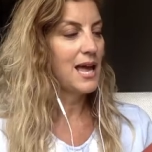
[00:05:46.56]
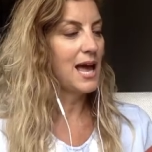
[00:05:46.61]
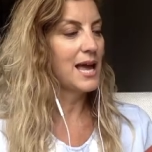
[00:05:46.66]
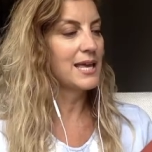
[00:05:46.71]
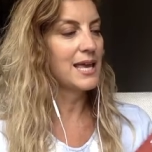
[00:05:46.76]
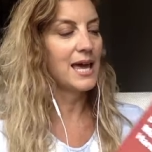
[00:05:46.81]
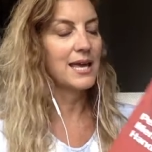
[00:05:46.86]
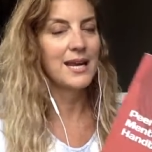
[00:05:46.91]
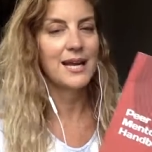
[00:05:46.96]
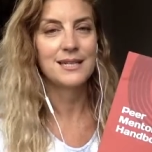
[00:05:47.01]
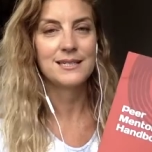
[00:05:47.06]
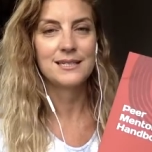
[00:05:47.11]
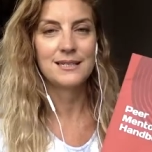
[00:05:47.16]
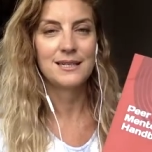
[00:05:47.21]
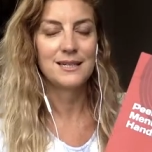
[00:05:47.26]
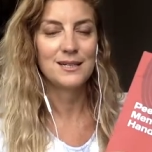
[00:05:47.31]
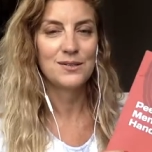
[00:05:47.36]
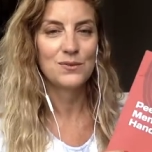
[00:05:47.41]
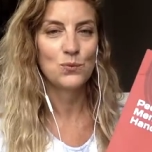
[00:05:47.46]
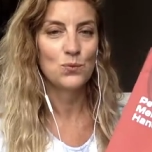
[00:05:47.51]
Again, I
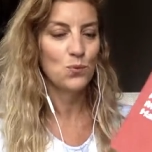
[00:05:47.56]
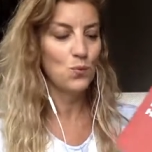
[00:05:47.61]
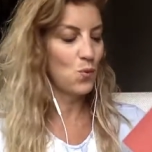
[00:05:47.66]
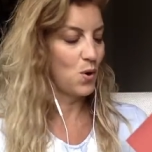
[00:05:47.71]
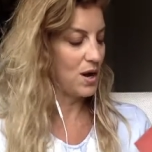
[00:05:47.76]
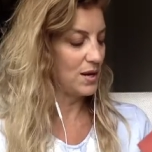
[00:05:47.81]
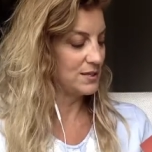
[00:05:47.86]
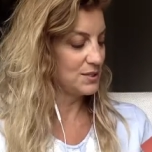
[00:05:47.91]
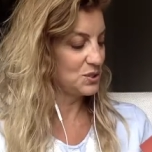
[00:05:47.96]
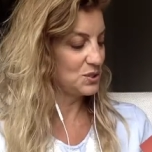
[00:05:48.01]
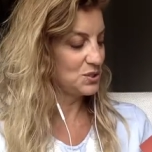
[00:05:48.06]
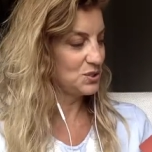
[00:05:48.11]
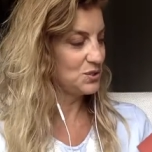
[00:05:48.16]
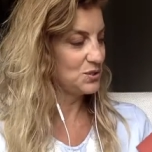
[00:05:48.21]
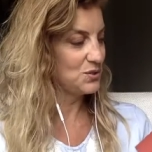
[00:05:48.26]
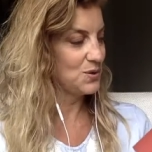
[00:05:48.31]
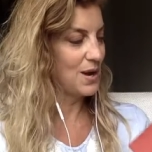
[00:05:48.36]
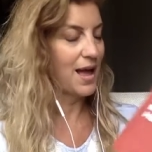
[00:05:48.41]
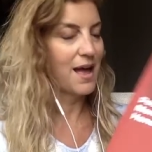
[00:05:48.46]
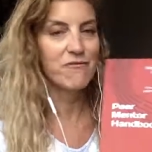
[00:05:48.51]
didn't want
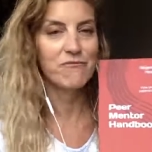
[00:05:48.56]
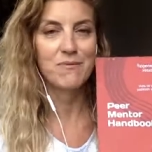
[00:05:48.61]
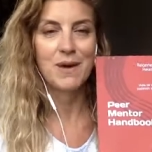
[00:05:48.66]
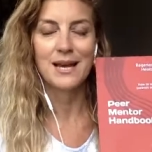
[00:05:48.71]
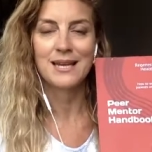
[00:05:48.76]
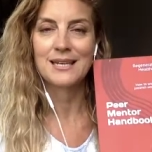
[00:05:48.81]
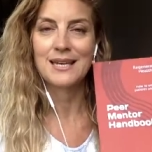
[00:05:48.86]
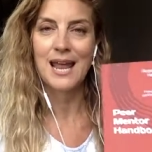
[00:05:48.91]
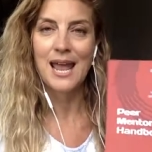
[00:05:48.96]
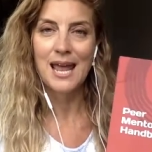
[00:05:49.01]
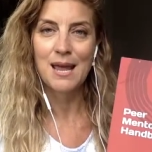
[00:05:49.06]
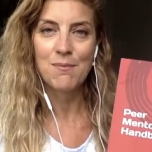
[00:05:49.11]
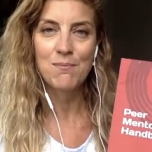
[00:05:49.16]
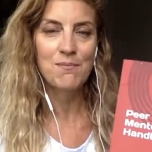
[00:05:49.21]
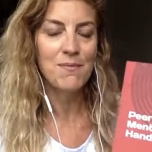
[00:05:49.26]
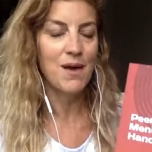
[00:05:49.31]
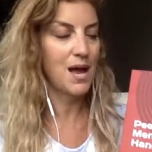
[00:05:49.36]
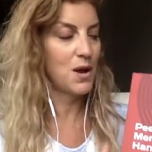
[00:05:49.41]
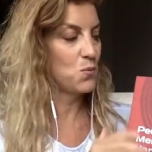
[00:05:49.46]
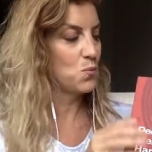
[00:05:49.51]
to have my name.
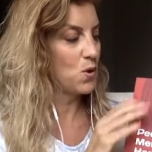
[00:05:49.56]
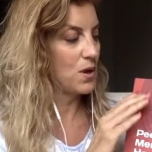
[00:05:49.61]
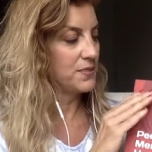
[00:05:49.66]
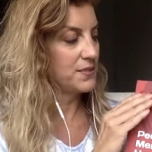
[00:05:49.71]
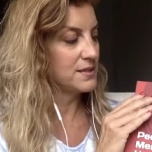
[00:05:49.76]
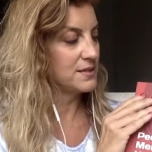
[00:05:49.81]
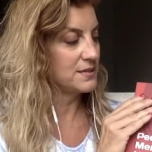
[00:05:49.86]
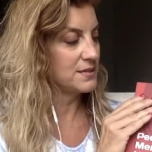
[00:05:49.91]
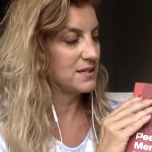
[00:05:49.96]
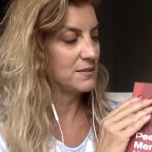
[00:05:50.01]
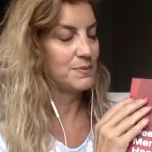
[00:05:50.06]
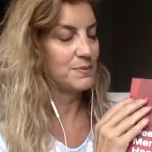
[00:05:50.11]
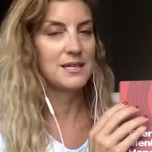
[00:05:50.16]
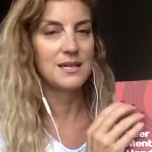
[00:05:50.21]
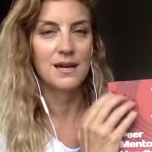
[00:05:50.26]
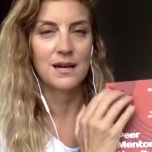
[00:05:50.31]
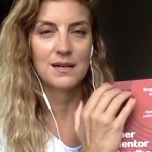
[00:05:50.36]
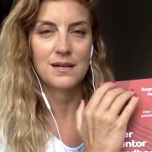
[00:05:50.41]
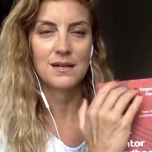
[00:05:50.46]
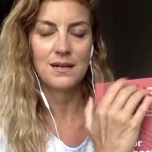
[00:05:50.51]
I want this to be
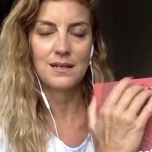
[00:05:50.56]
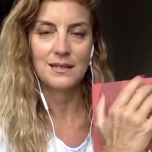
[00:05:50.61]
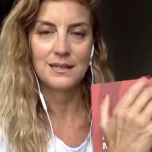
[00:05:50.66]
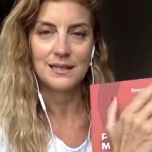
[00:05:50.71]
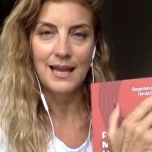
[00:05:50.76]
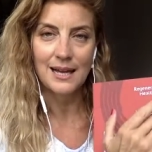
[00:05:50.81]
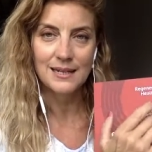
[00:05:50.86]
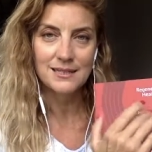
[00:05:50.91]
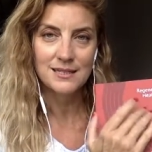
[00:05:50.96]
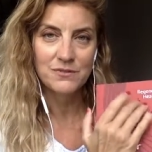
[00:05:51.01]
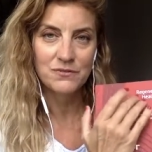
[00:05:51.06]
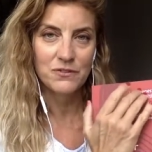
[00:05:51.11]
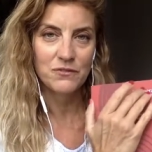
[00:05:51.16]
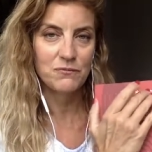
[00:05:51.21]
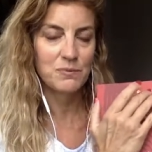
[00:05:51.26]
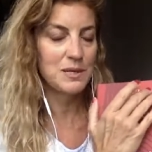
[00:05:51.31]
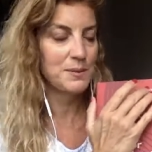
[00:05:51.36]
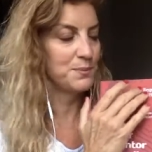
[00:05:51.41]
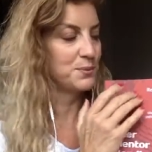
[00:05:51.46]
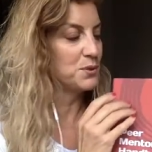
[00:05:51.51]
a collective of
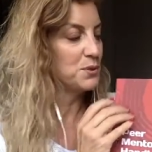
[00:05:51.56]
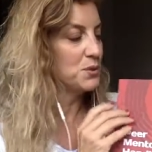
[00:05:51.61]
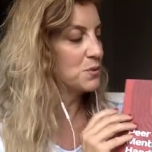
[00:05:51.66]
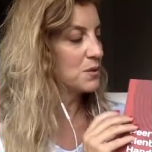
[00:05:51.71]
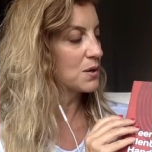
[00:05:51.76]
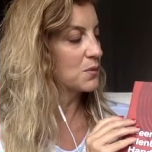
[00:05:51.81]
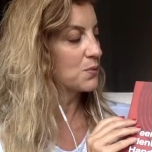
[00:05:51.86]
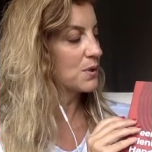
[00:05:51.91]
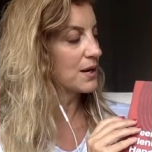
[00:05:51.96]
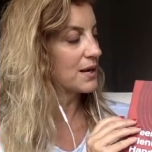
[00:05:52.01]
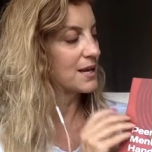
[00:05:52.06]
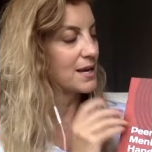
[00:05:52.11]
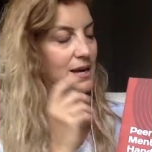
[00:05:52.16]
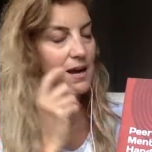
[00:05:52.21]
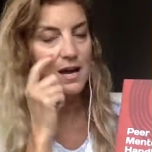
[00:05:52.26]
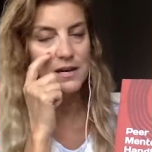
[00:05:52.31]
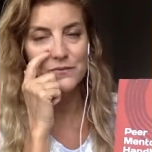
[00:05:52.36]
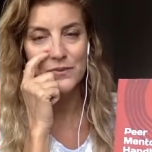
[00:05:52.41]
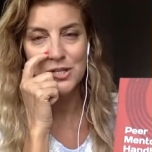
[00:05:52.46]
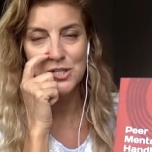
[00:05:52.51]
people who are working
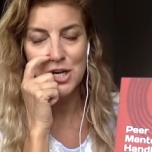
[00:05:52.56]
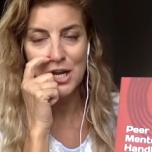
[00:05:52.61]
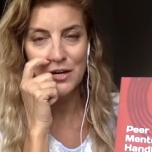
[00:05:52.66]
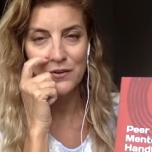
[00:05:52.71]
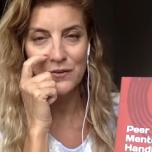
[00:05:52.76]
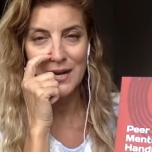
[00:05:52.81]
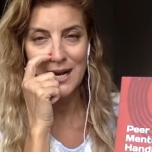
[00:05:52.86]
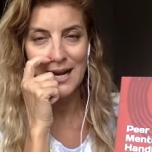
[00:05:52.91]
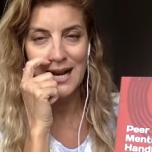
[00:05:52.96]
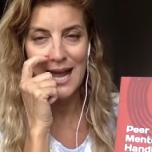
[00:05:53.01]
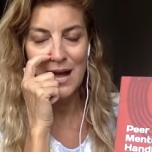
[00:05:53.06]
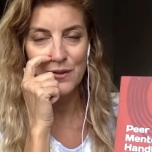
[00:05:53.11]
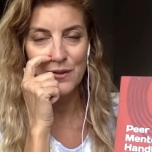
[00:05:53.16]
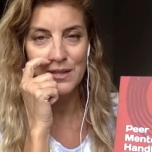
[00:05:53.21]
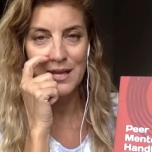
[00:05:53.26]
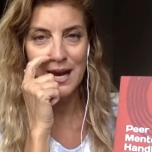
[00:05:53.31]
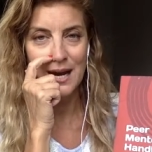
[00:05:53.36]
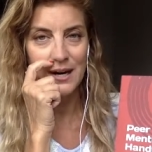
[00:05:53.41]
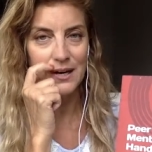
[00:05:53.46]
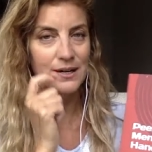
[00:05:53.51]
on regenerating
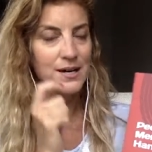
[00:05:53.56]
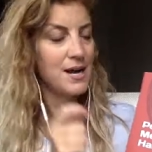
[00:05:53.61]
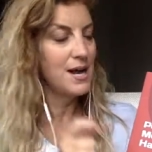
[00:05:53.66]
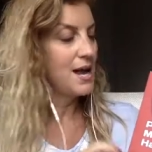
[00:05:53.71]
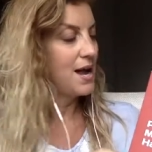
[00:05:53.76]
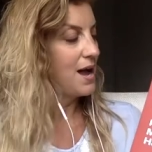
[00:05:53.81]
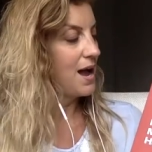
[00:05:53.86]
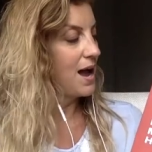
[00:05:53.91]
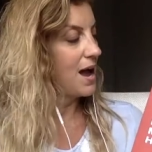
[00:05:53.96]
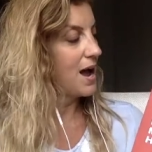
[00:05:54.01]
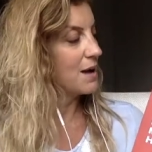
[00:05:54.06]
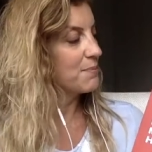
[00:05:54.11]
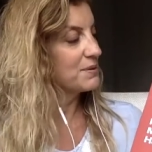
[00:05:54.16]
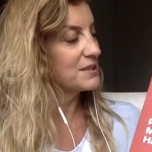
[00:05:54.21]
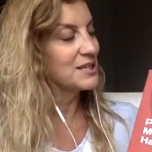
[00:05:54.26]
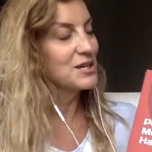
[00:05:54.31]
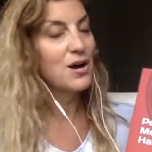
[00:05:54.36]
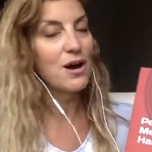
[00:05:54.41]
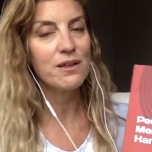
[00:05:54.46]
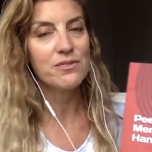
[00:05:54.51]
healthcare, but
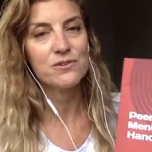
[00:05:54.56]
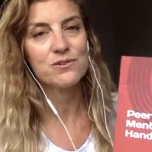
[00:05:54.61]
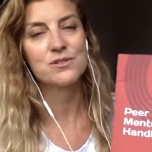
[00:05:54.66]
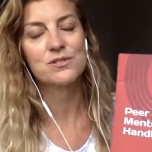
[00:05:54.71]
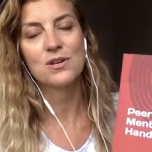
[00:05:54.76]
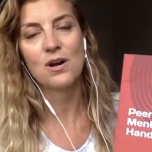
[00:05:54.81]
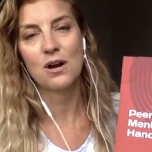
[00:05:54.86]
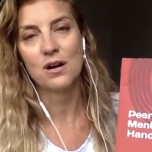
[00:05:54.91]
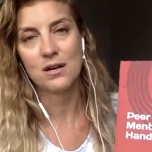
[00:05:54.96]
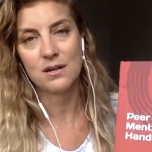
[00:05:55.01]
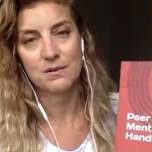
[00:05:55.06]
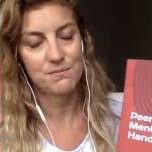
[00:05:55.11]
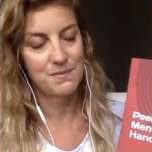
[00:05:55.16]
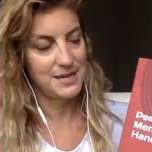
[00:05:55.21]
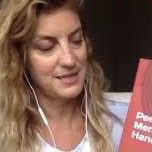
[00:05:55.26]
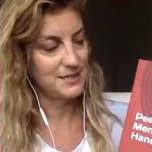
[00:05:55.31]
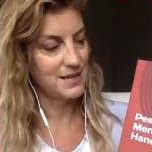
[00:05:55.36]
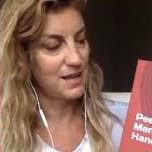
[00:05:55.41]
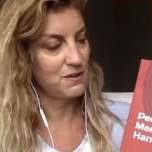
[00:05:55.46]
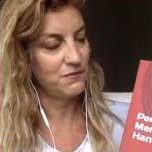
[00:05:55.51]
the authors are
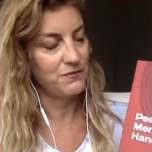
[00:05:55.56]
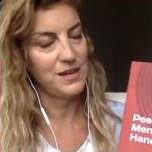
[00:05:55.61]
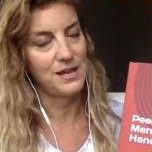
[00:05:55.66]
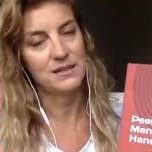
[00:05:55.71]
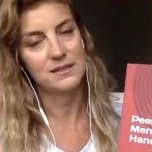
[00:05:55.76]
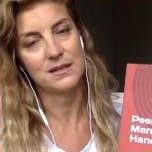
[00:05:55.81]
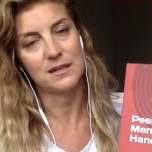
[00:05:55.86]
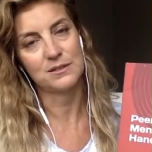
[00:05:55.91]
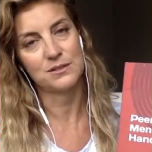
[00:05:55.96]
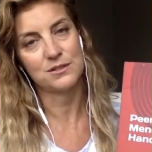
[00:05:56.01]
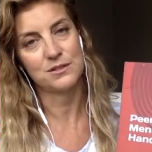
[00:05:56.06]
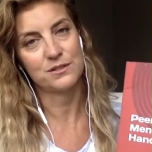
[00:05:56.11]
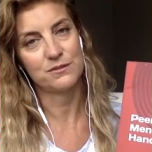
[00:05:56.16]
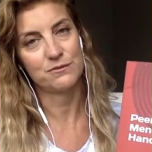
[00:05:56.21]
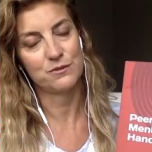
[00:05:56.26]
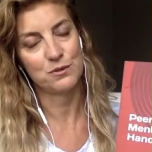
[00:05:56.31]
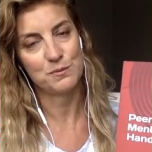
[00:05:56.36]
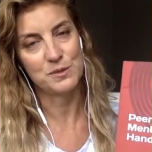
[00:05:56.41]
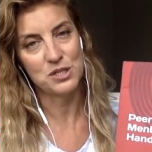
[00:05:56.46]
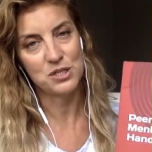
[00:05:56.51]
myself and Dr.
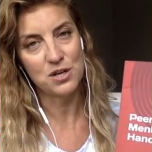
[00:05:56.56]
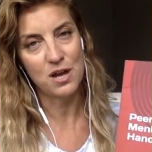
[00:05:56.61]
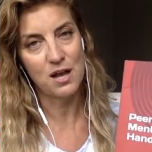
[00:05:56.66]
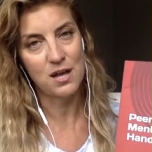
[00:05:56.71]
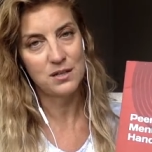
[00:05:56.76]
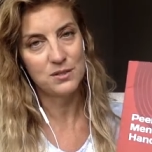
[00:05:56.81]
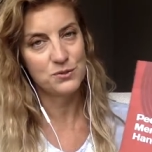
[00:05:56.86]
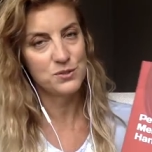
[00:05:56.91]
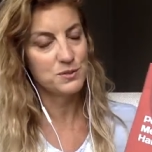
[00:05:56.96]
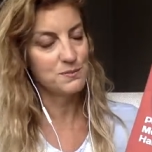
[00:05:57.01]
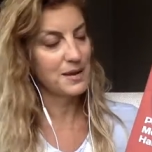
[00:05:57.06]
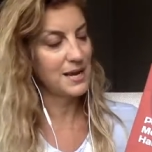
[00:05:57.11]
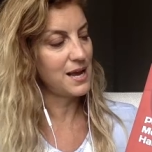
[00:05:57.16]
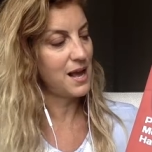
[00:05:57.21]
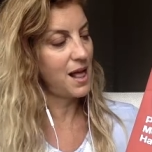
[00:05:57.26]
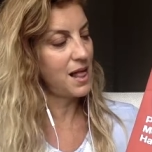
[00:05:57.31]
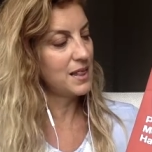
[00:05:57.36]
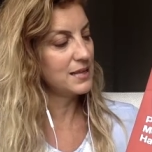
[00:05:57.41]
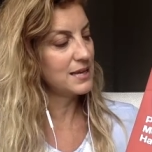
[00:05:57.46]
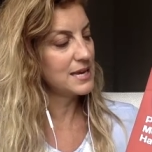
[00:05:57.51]
Ruby Shah, who's my
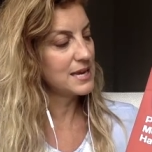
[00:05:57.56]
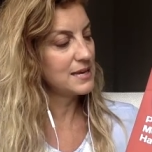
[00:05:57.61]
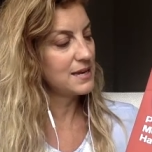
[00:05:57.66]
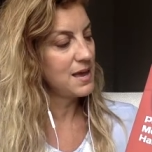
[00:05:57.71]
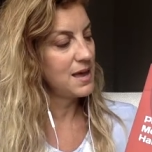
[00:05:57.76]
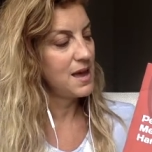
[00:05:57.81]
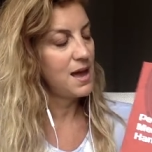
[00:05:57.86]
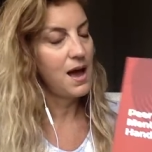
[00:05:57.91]
colleague.